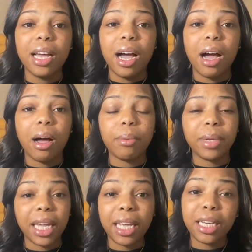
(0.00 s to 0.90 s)

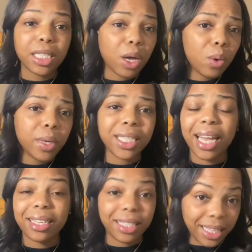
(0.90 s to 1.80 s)
Candace Owens
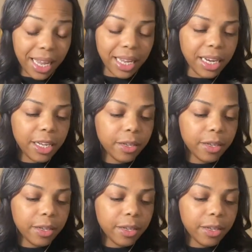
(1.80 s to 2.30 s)
has said.